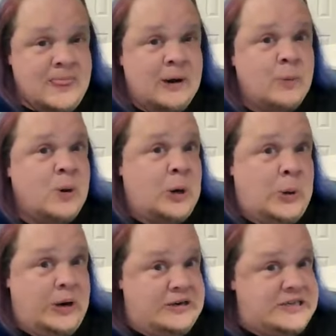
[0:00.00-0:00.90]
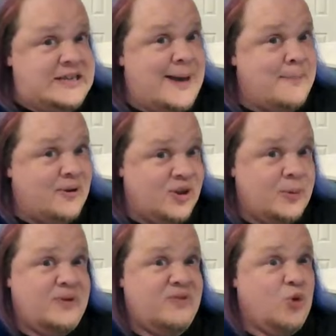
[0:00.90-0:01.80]
There were queers in that
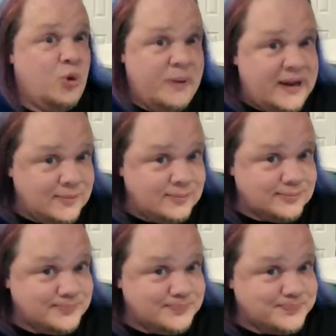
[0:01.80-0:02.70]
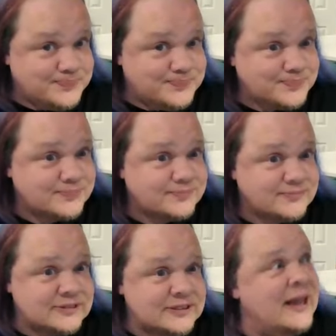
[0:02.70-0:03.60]
building before me.
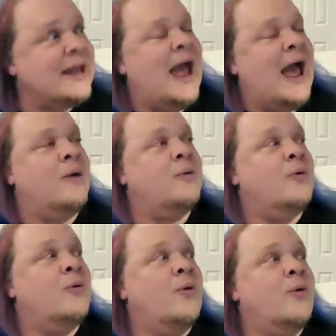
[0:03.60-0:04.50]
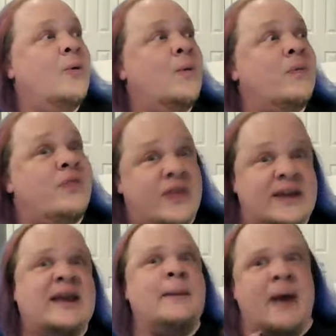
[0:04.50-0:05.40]
And
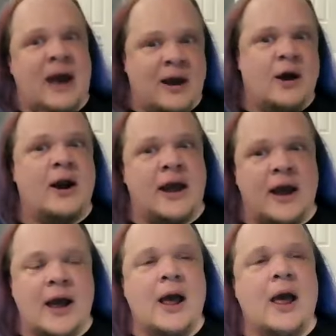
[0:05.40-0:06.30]
thinking back on it,